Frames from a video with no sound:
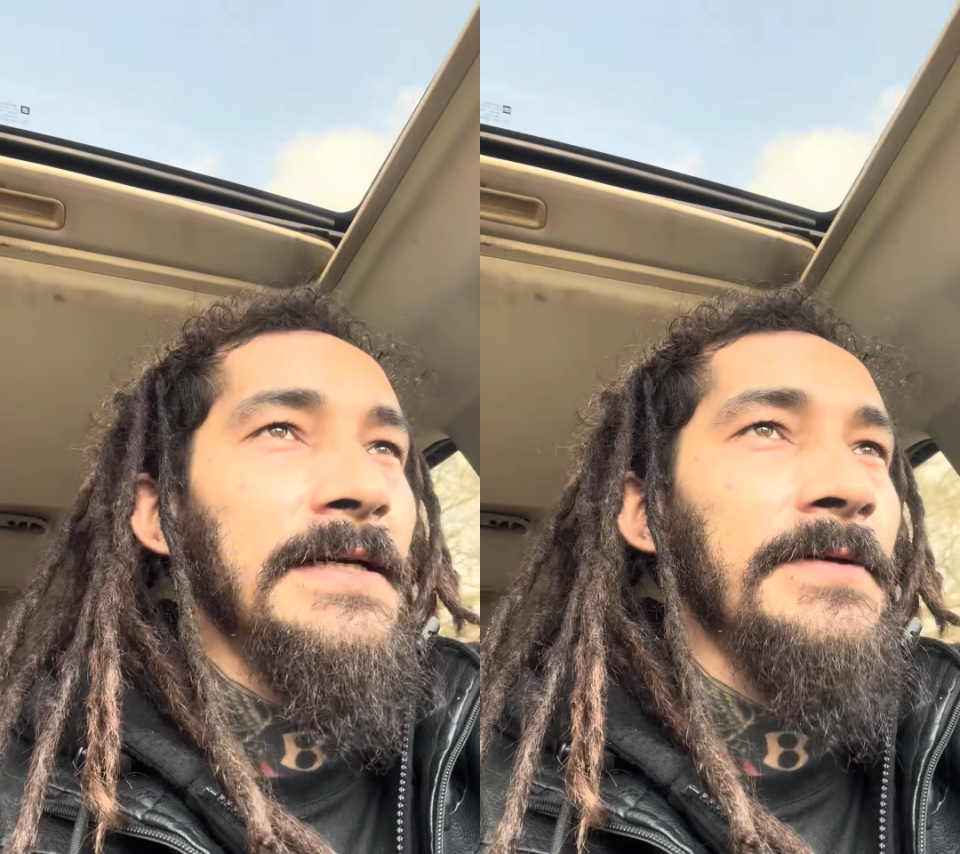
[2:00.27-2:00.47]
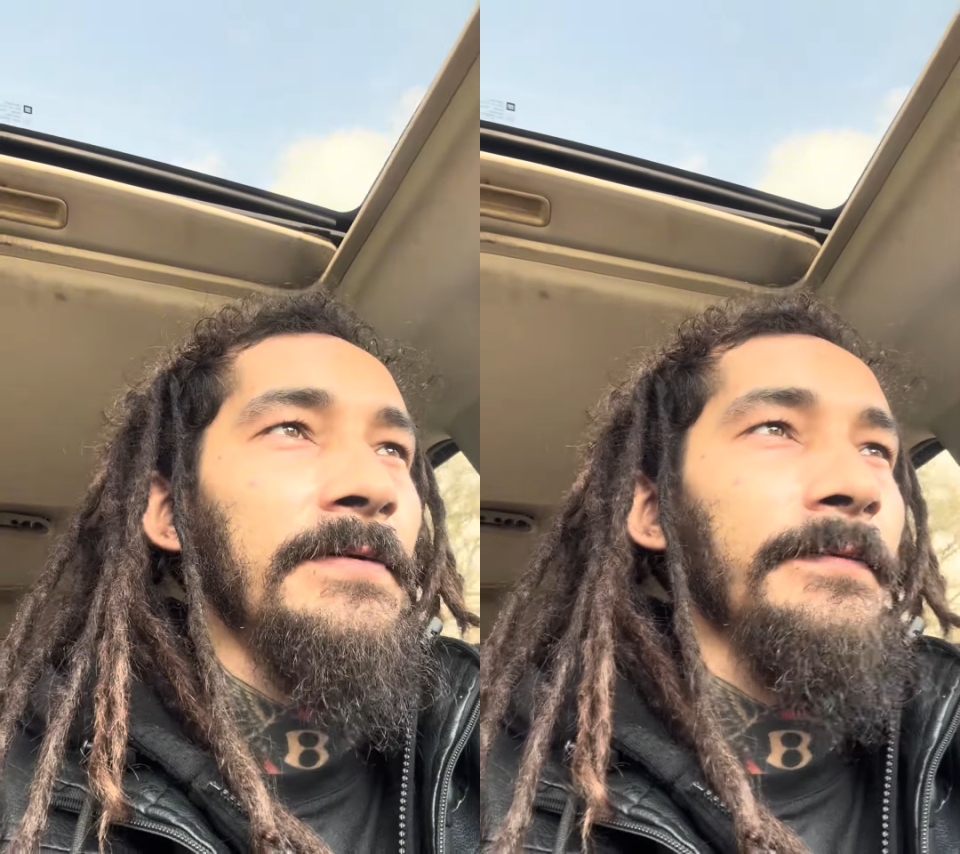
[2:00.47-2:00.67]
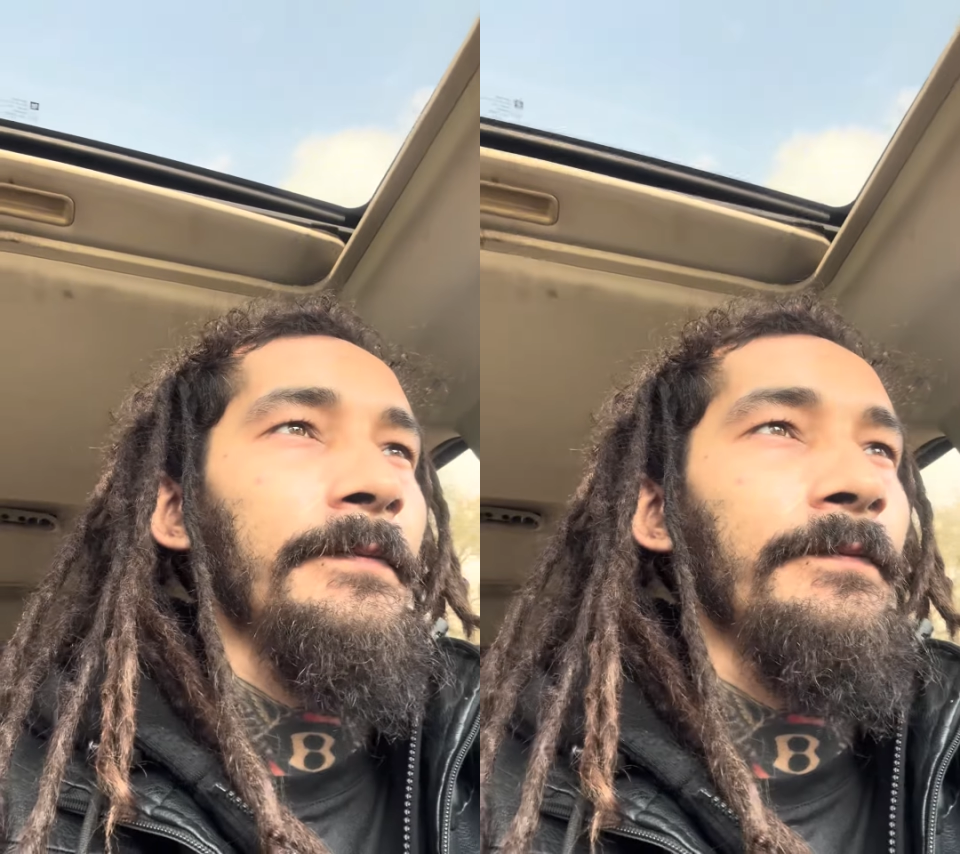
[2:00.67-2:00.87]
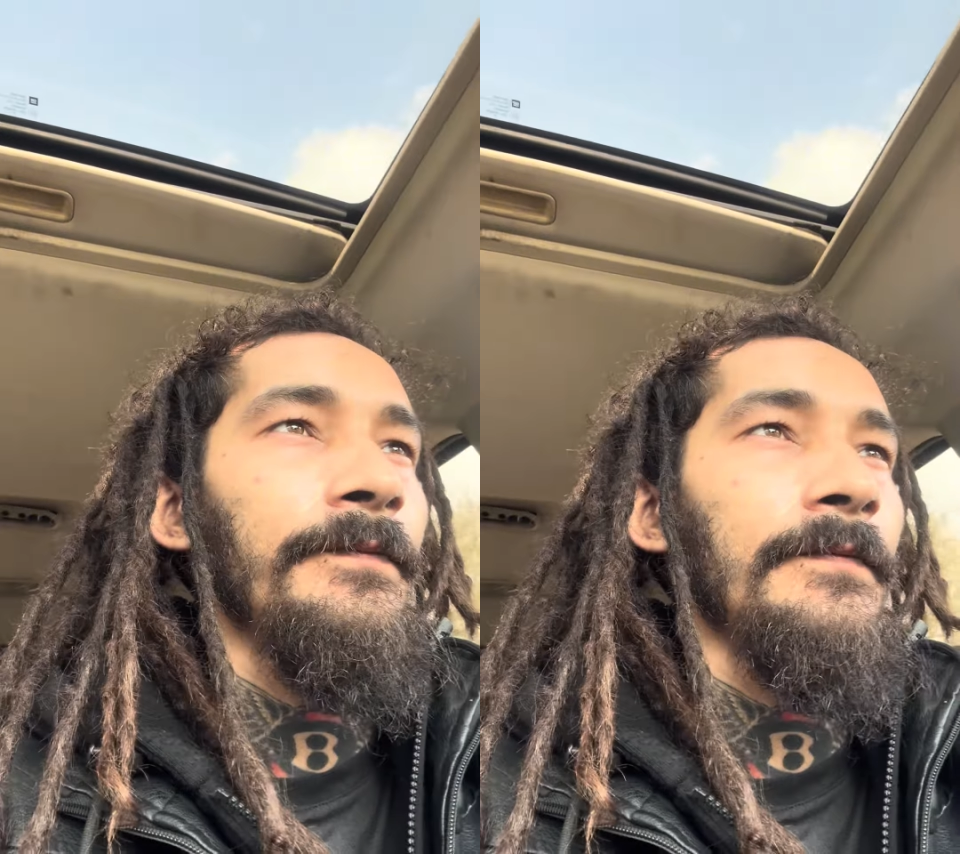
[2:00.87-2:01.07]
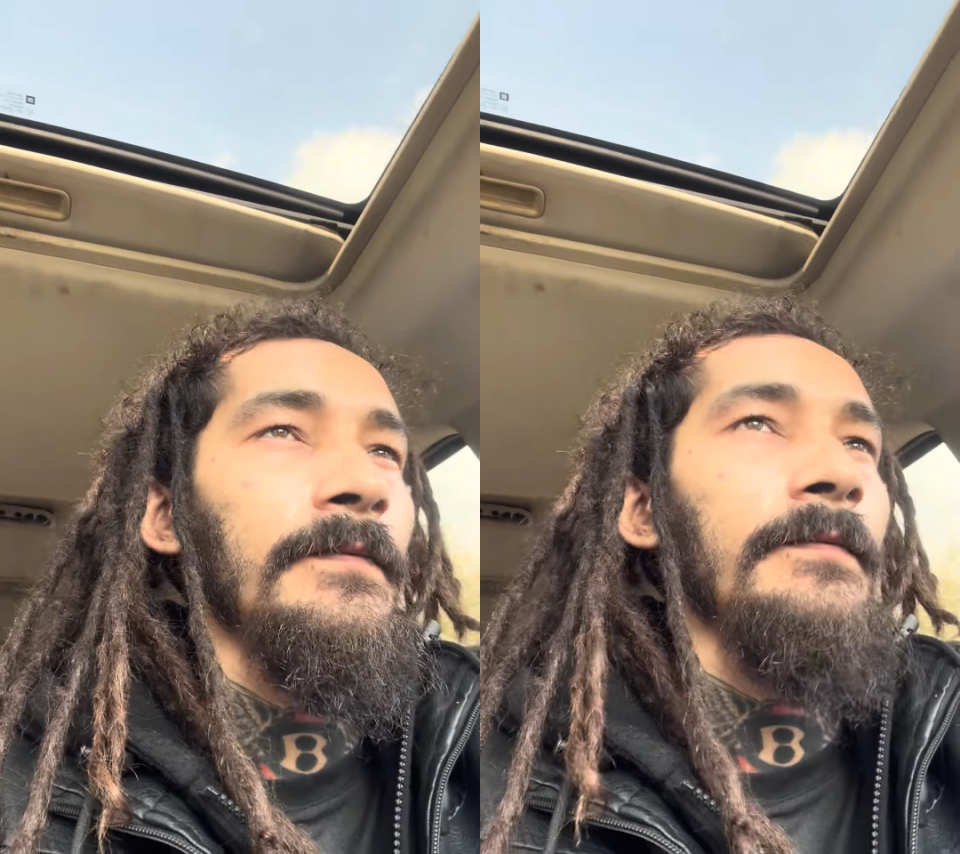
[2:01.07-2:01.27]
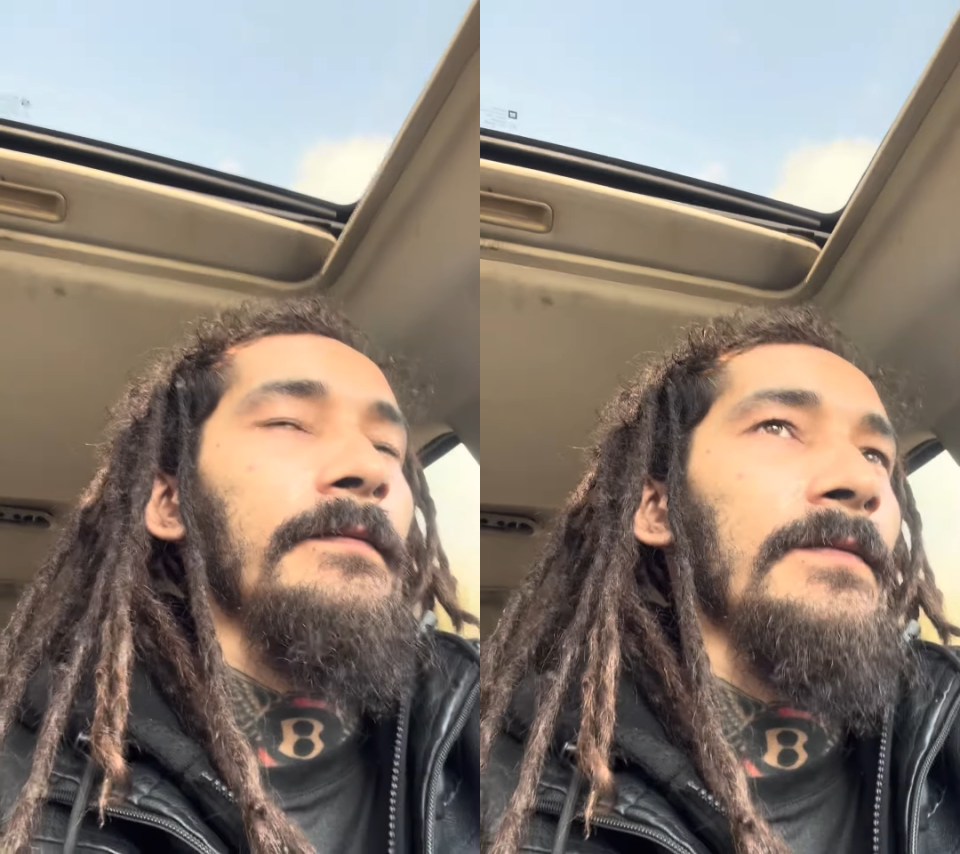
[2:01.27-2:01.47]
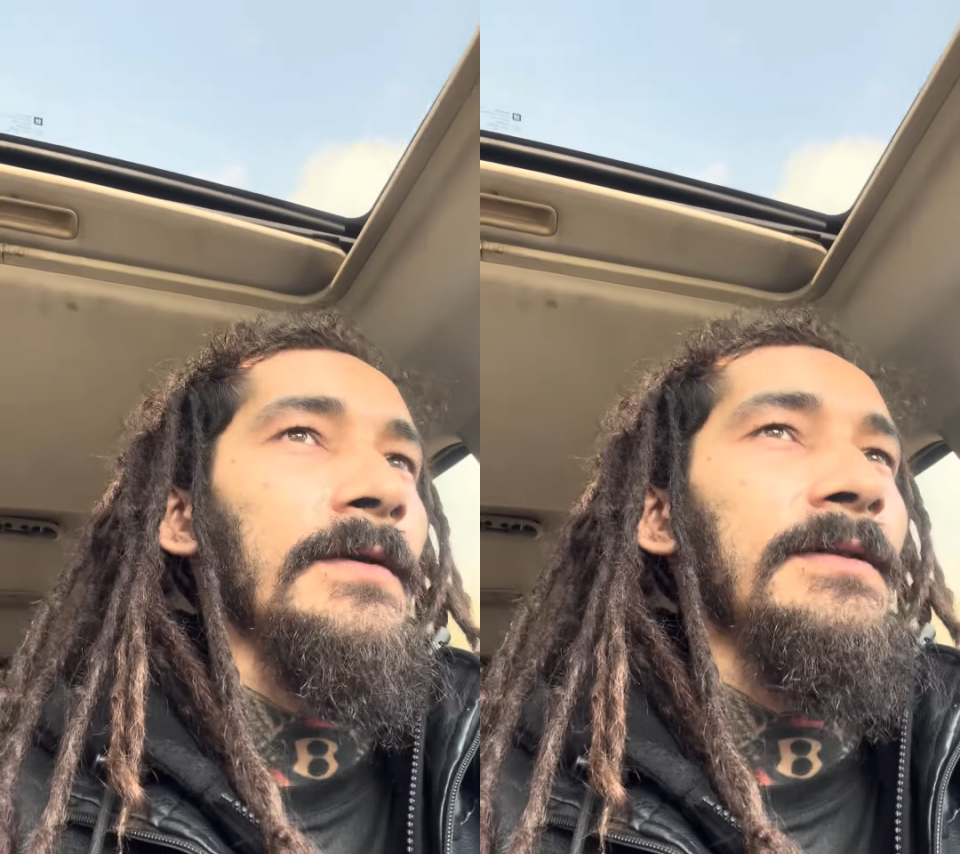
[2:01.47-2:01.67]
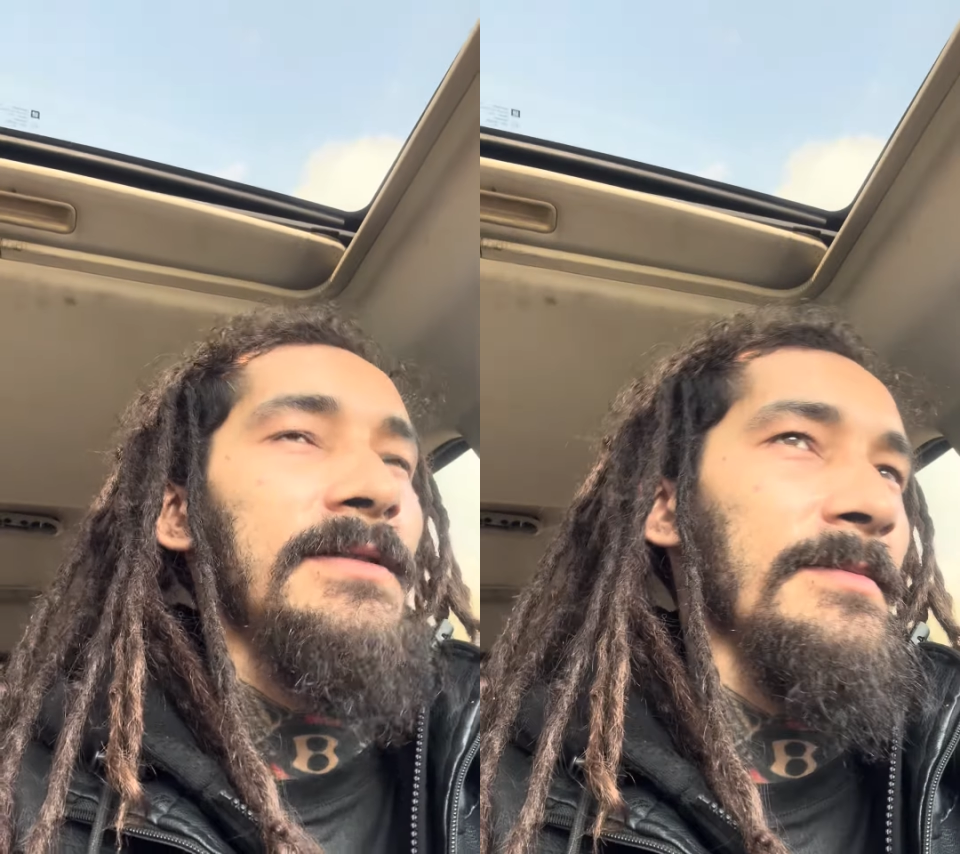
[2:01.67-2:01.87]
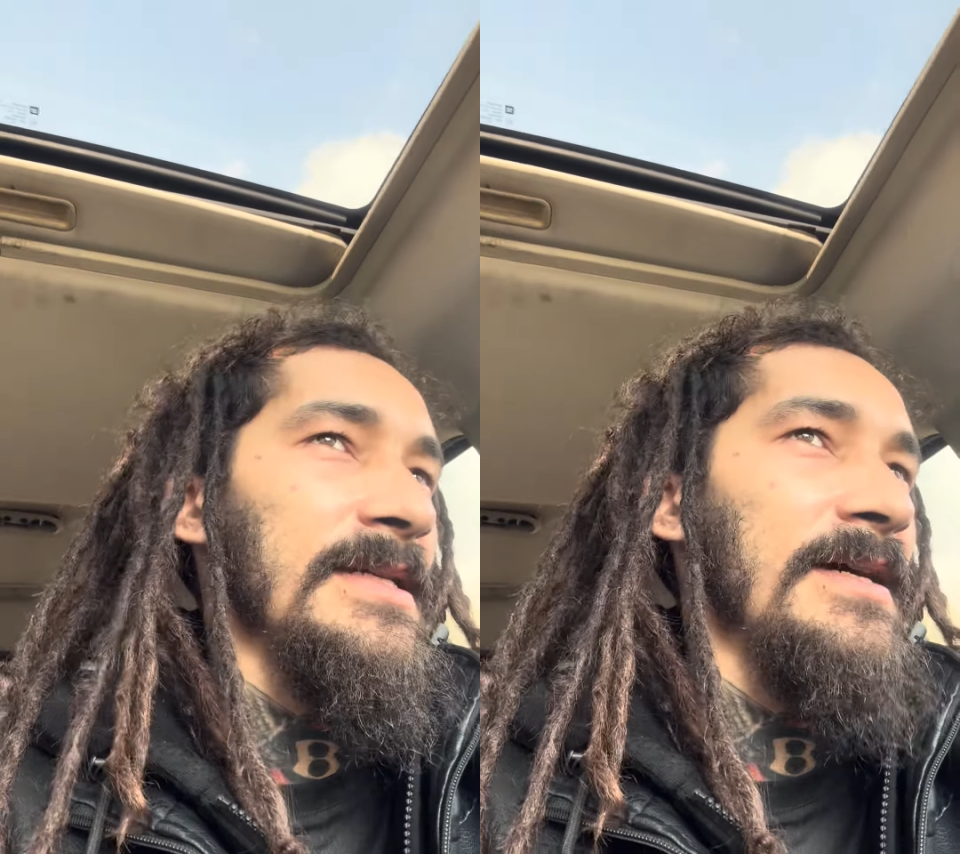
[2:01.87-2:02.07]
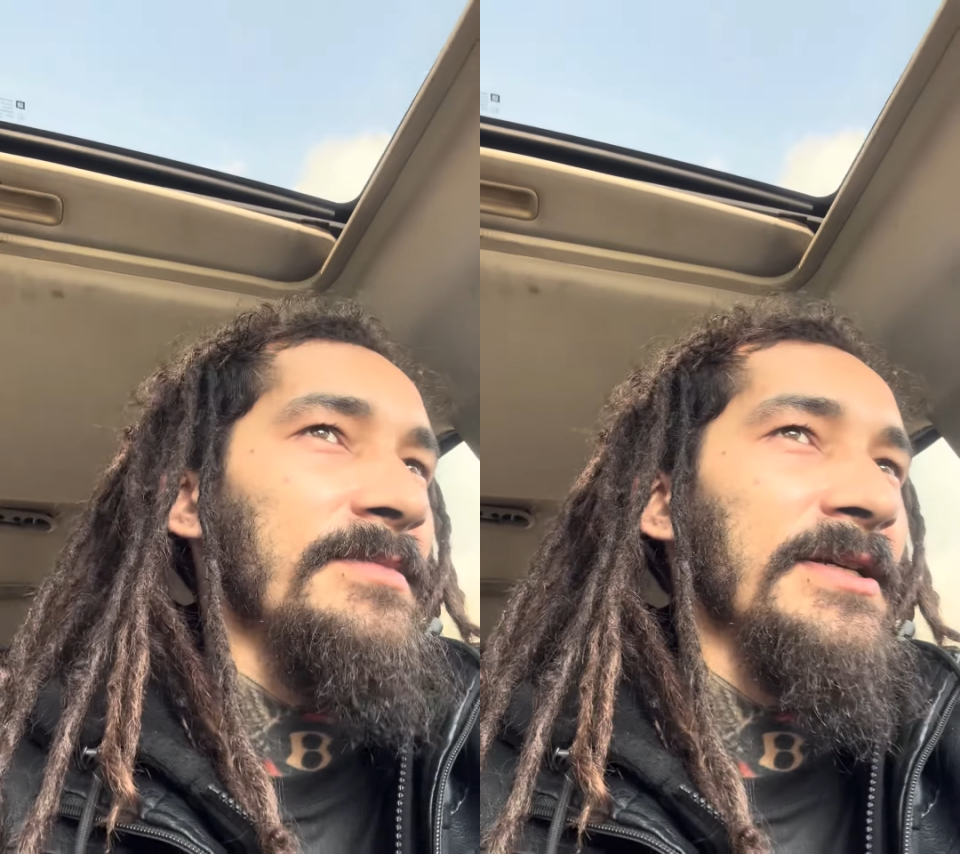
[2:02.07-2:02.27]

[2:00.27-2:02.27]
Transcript: out, sometimes